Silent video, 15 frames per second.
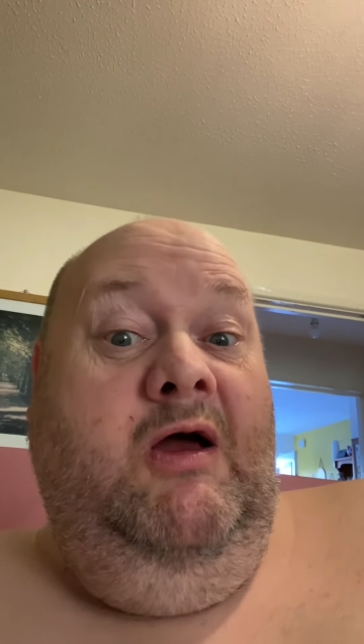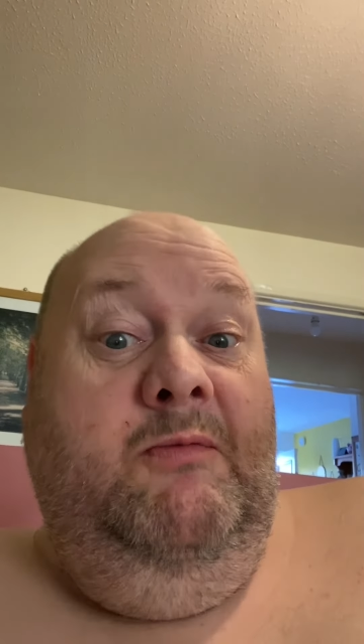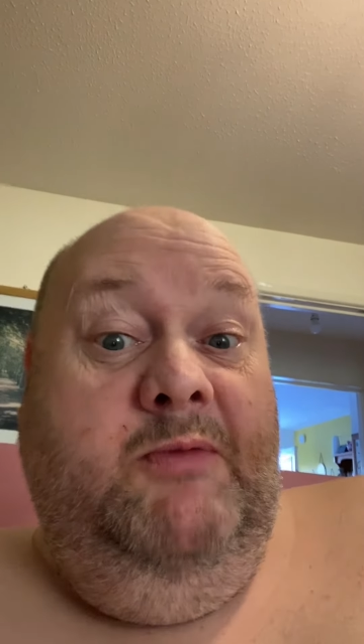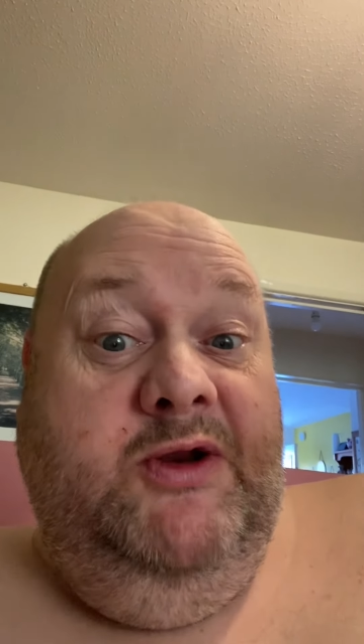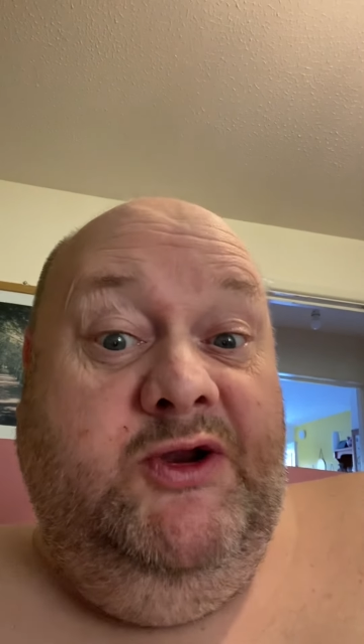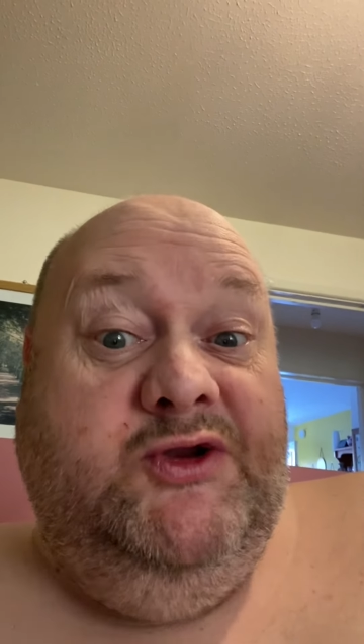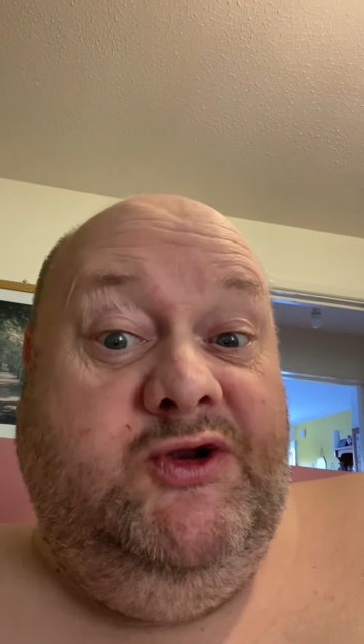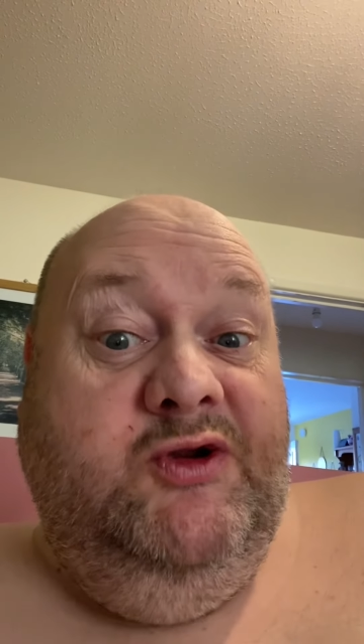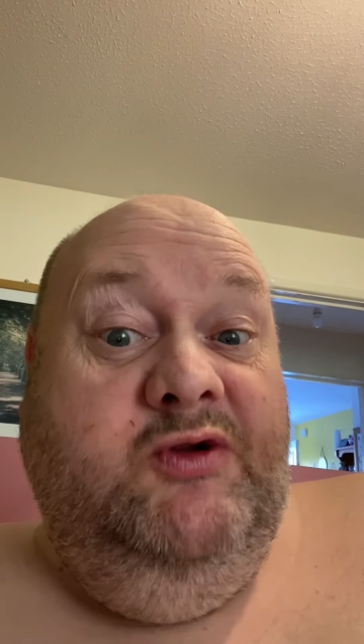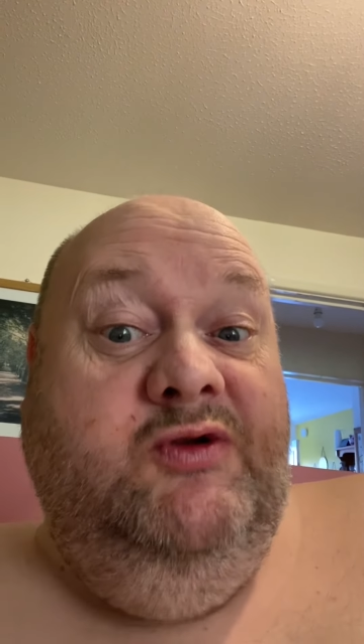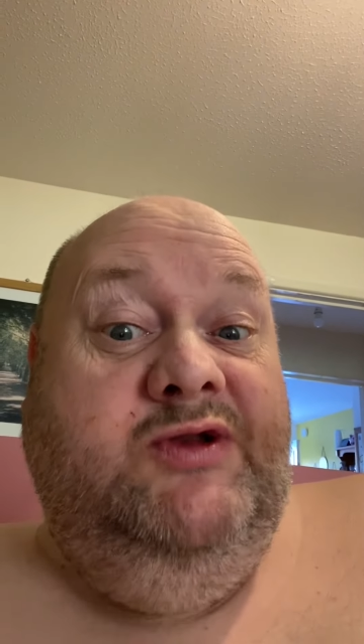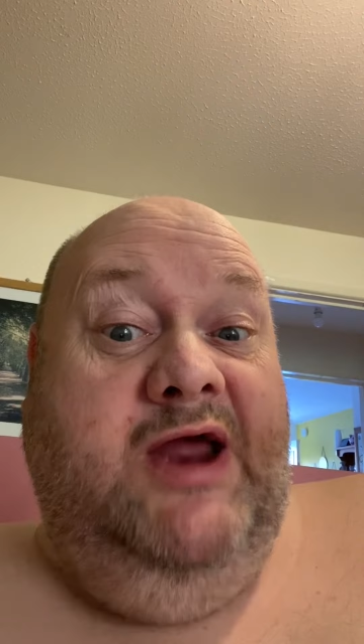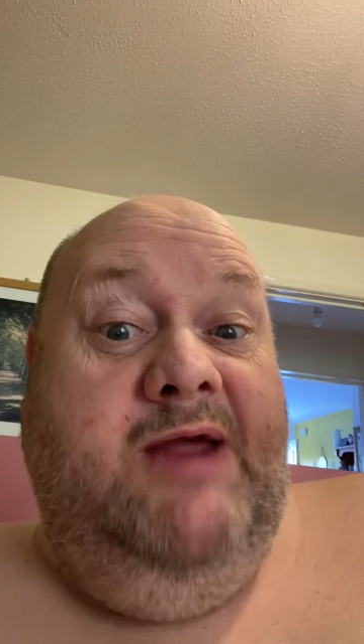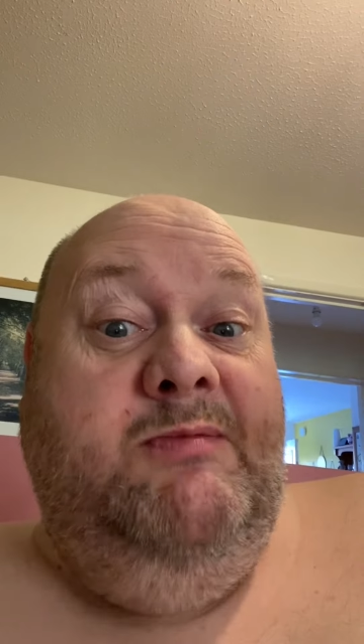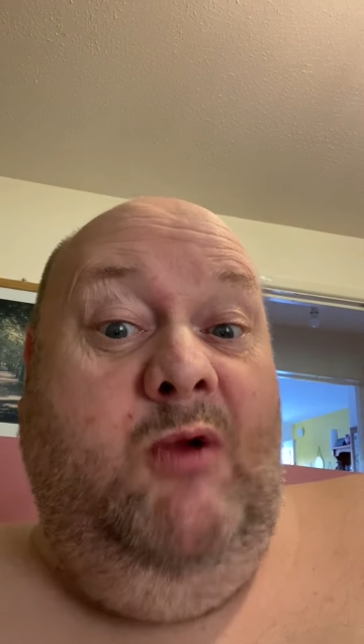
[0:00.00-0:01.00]
but it's too
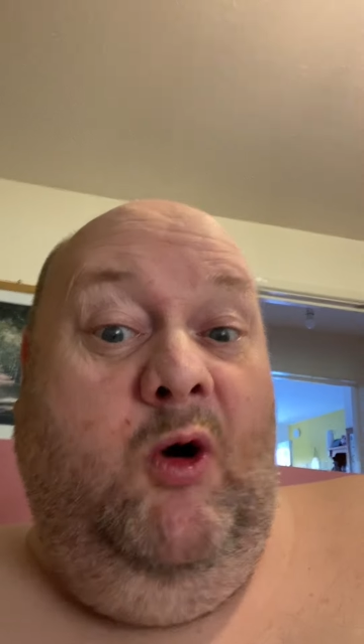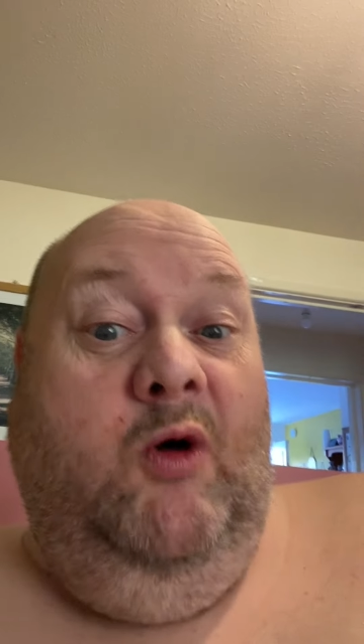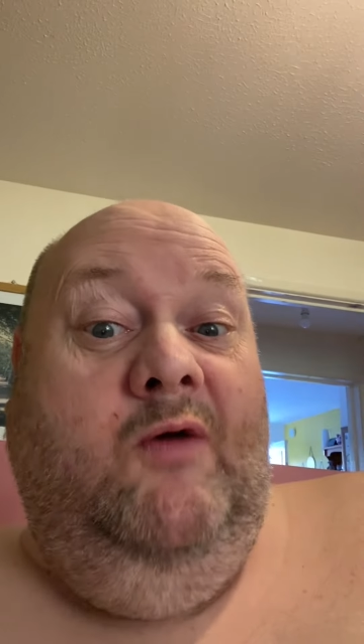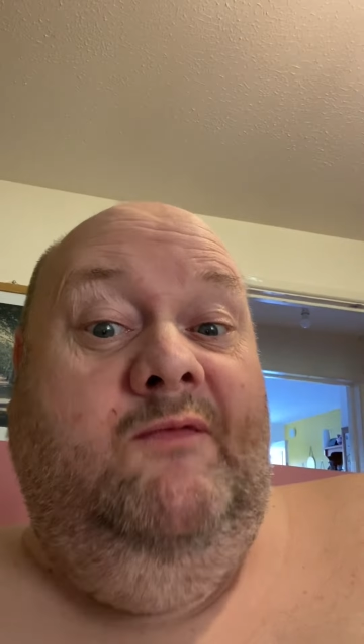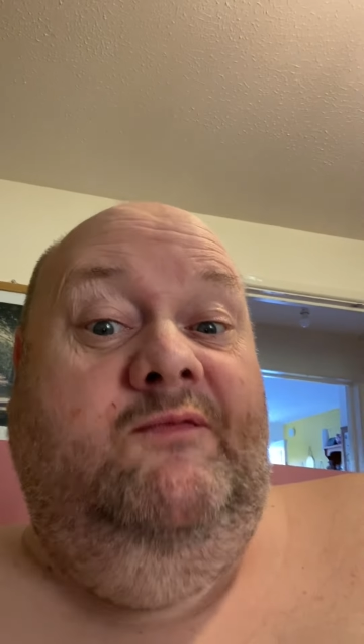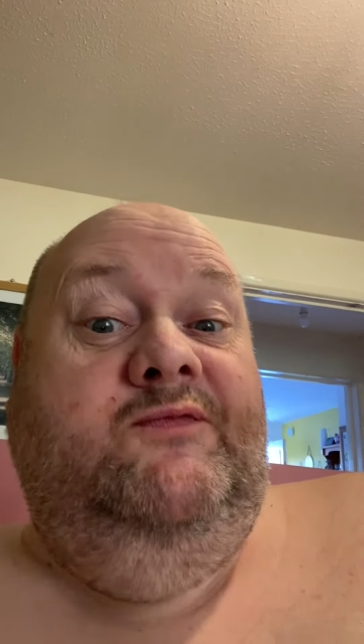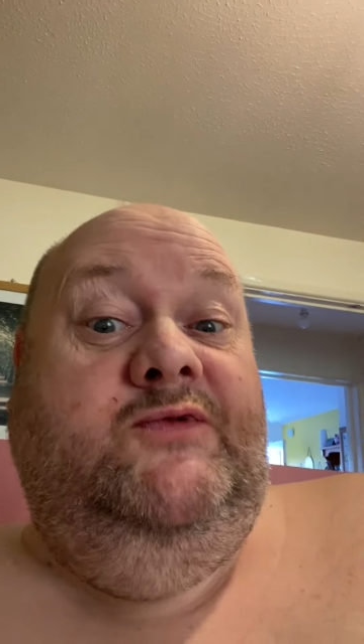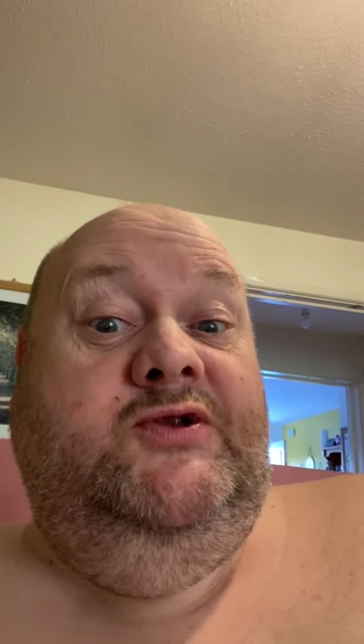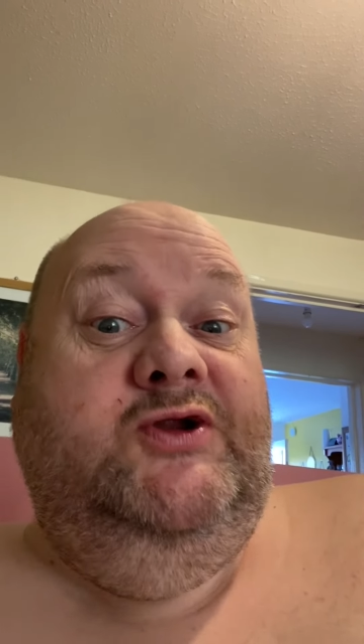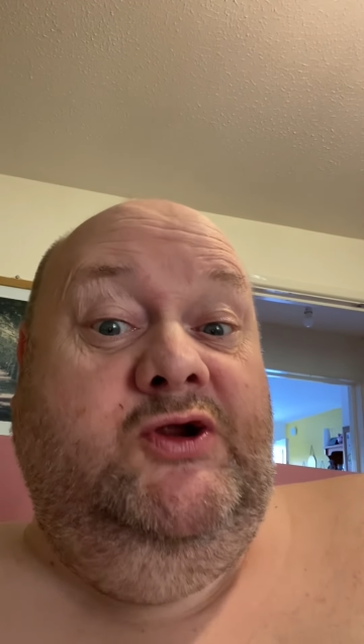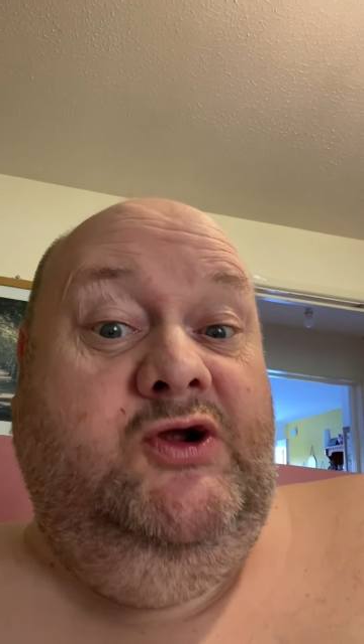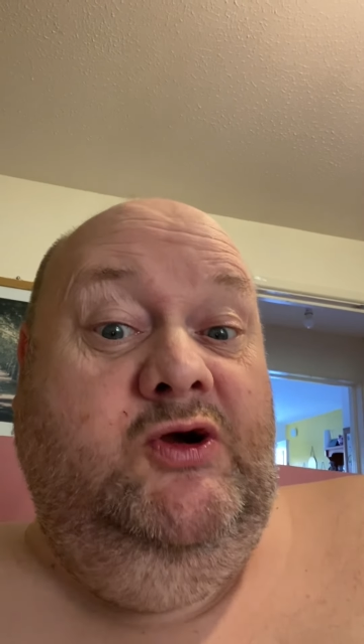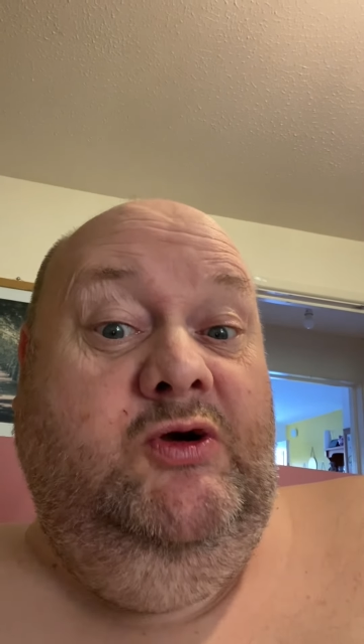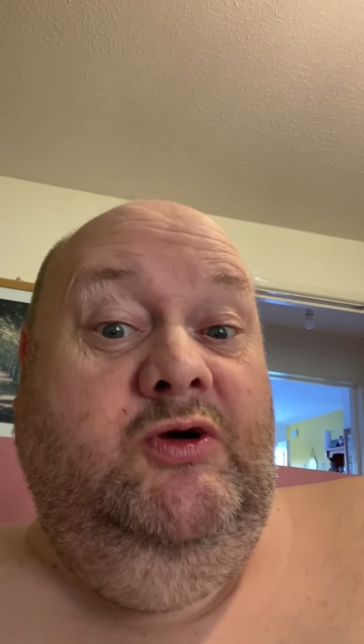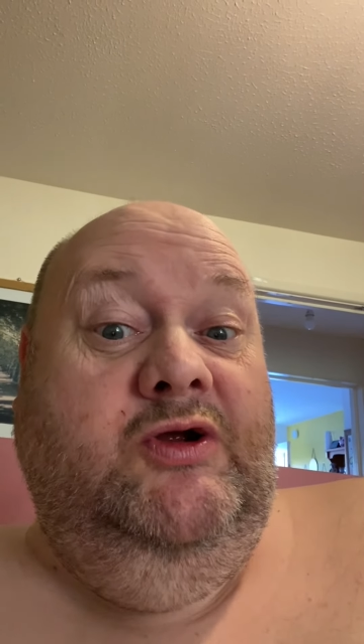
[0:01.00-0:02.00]
damn hot to
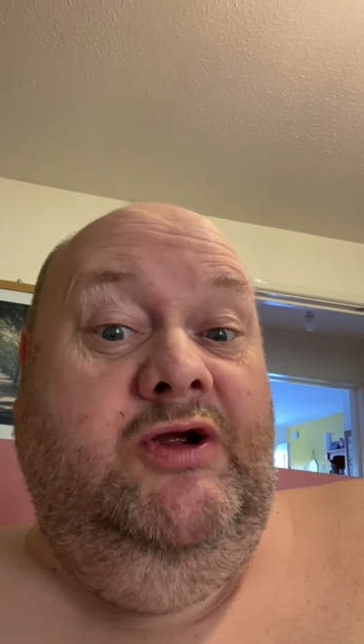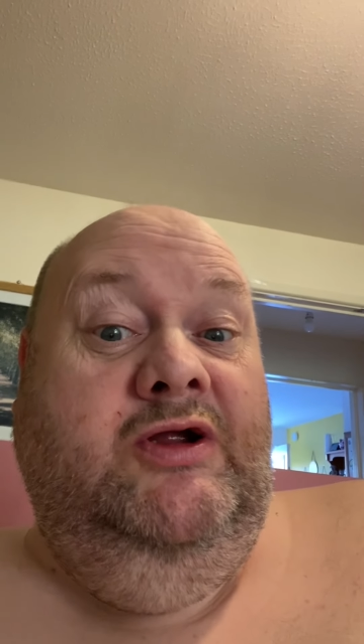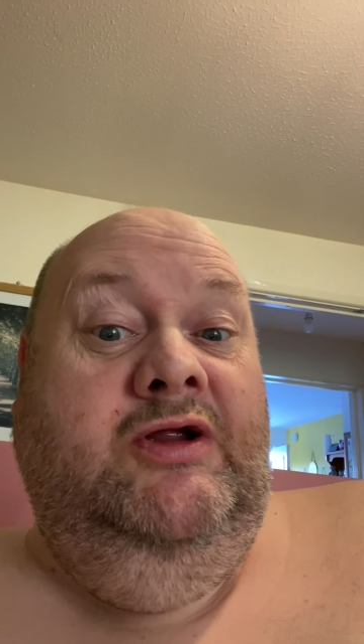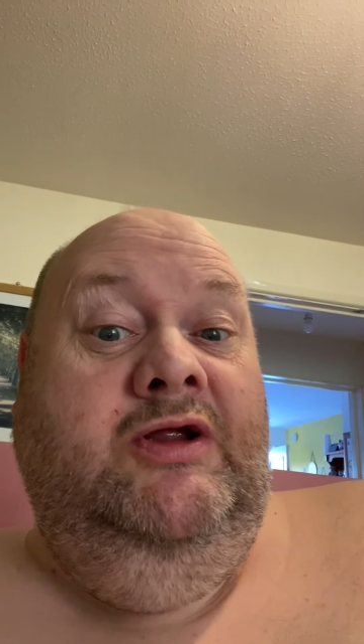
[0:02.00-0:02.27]
cook.